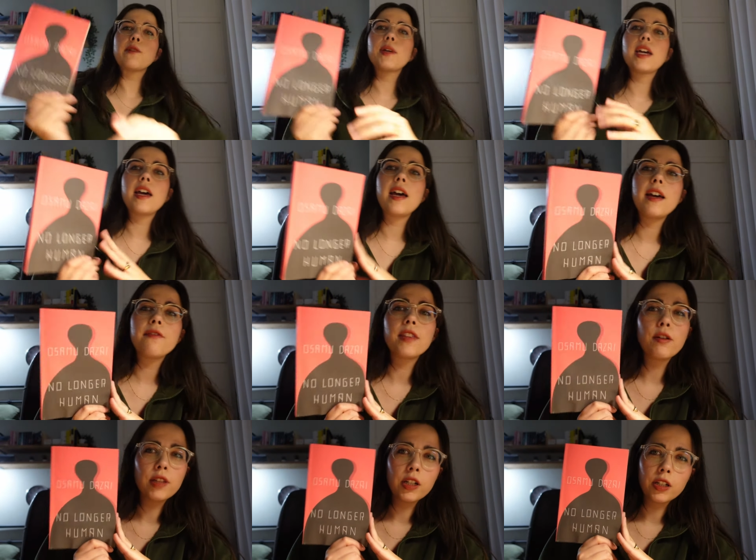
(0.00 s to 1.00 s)
we have
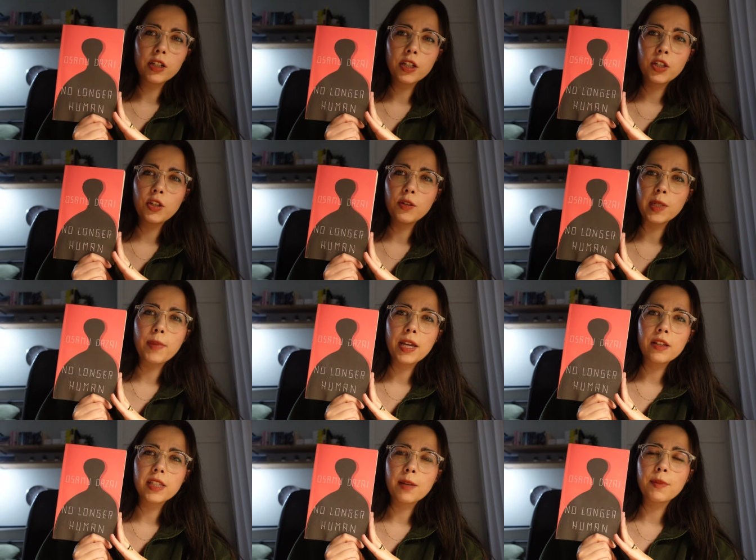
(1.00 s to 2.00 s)
No Longer Human by
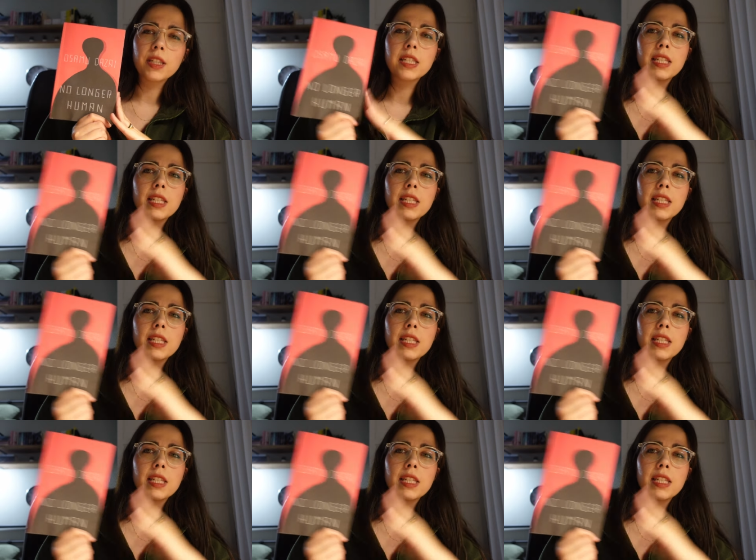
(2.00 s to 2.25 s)
Osamu